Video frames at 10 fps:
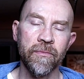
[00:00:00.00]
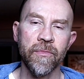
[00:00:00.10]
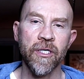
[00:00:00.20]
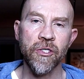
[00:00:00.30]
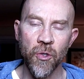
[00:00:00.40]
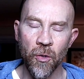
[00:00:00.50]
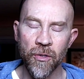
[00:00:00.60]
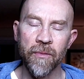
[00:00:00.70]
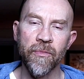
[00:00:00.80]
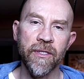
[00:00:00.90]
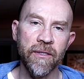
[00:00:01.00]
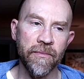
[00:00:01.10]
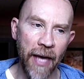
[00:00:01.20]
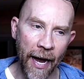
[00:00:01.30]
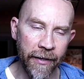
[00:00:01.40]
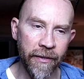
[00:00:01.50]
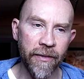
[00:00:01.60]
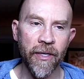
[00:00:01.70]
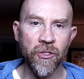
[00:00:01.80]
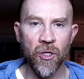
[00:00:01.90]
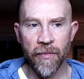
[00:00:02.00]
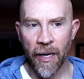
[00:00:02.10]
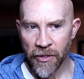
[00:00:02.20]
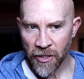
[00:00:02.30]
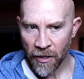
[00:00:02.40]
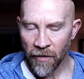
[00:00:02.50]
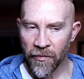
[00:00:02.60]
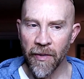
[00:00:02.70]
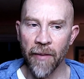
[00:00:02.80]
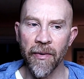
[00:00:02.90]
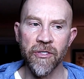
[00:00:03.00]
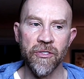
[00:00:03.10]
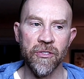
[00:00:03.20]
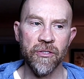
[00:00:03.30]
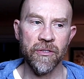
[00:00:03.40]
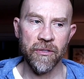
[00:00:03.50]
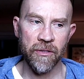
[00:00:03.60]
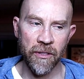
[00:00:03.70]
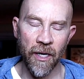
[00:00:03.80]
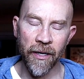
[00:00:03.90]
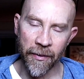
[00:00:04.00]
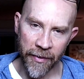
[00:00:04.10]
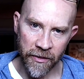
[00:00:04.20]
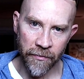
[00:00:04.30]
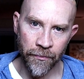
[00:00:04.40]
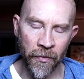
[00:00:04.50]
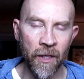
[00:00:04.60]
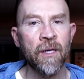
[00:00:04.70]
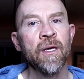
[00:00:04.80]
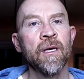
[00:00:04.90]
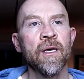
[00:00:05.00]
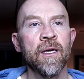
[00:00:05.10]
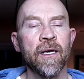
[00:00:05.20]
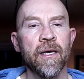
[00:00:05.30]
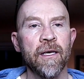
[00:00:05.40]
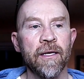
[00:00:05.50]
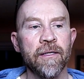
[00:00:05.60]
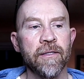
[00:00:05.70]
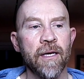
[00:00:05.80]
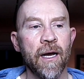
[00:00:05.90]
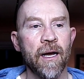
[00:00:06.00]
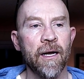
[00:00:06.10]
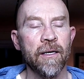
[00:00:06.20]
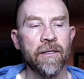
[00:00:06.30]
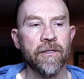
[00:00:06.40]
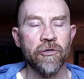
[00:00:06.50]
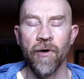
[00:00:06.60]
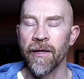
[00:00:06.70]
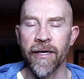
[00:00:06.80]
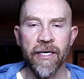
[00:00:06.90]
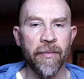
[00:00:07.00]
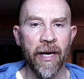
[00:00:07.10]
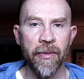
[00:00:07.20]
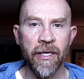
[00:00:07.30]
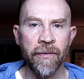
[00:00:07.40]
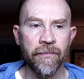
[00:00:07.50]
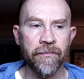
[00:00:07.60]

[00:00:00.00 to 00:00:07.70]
we consoled him, we patted him, I told him how much I love him, how much I'm going to miss him, and cried like a baby.